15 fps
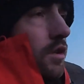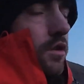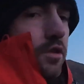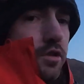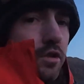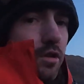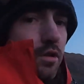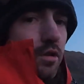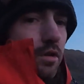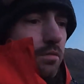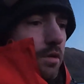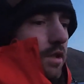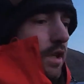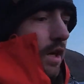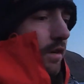So I'm
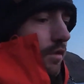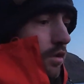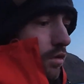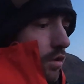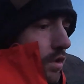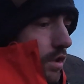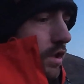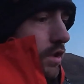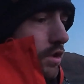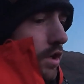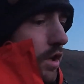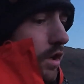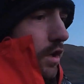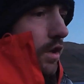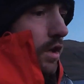going to have a go at these
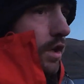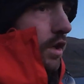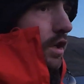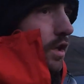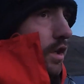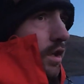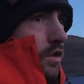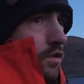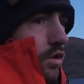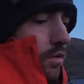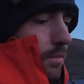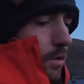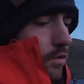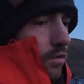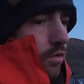2
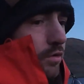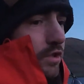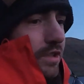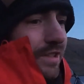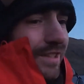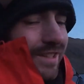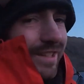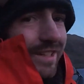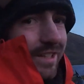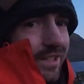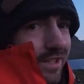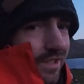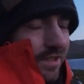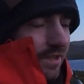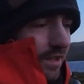Munros today.
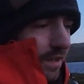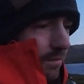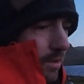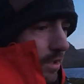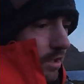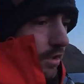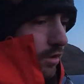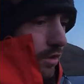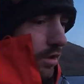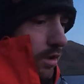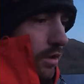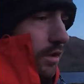I'm going to do.